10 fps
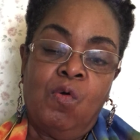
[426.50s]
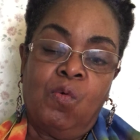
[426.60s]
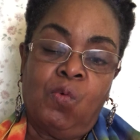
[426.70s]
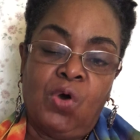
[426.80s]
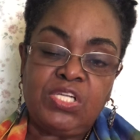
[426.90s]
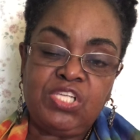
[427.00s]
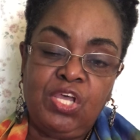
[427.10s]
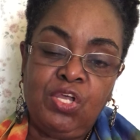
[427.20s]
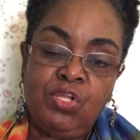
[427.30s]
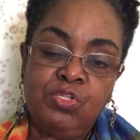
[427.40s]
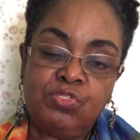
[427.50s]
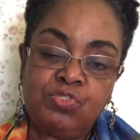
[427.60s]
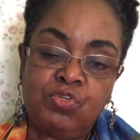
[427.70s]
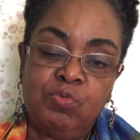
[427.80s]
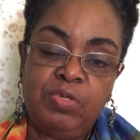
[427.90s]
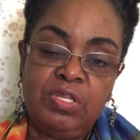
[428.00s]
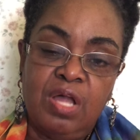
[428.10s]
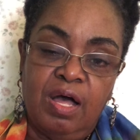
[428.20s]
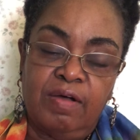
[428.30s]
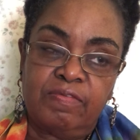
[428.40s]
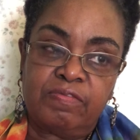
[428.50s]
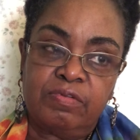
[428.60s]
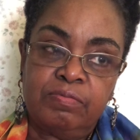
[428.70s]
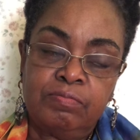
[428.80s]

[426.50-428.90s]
Wanting to be loved.